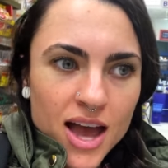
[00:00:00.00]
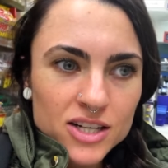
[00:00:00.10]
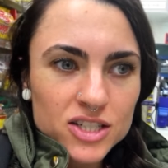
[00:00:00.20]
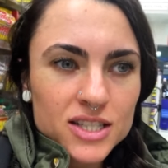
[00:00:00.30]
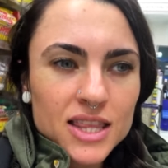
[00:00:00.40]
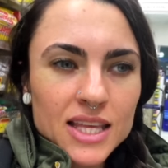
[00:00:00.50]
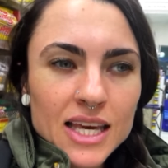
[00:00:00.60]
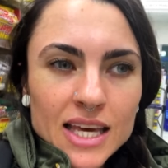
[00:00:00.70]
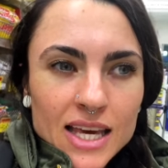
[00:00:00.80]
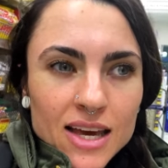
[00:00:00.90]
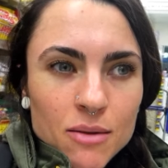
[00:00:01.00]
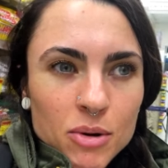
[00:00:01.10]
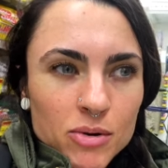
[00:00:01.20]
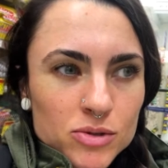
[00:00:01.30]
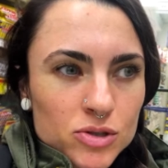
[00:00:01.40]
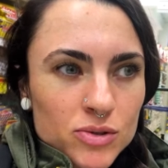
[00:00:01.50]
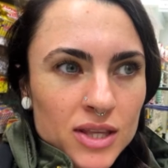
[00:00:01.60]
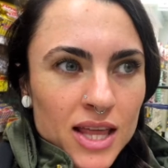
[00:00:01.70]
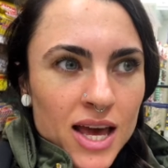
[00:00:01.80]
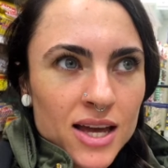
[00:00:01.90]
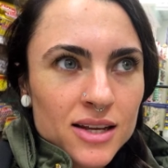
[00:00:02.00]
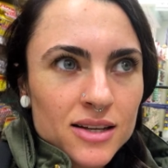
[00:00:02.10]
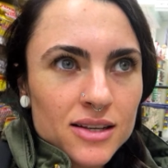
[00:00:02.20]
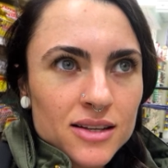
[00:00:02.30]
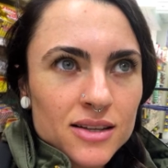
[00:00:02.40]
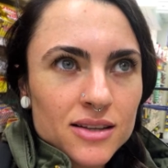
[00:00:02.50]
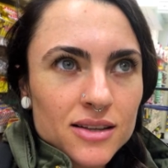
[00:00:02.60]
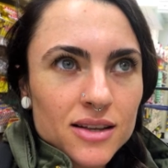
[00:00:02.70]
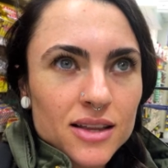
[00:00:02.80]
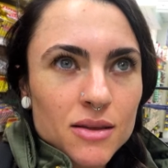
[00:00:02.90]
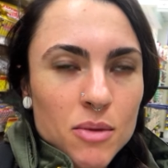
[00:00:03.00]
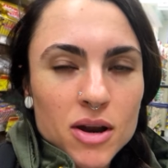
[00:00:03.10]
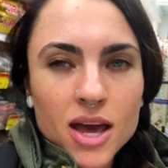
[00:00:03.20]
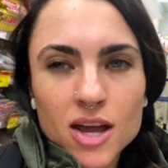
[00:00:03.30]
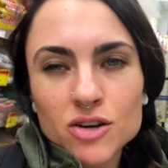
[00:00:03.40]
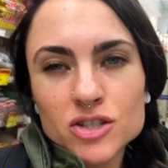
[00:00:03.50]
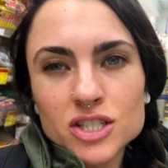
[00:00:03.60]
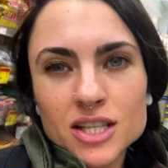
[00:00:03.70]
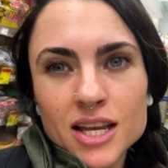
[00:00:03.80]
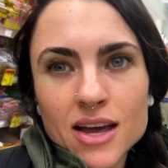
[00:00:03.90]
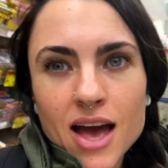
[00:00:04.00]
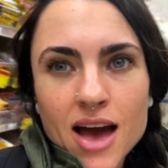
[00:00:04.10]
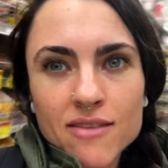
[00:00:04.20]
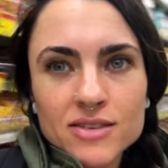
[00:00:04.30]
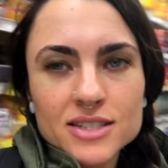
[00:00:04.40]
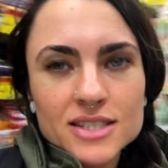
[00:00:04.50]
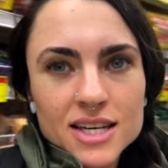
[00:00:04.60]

And just thinking about doing that and the amount of energy that I have these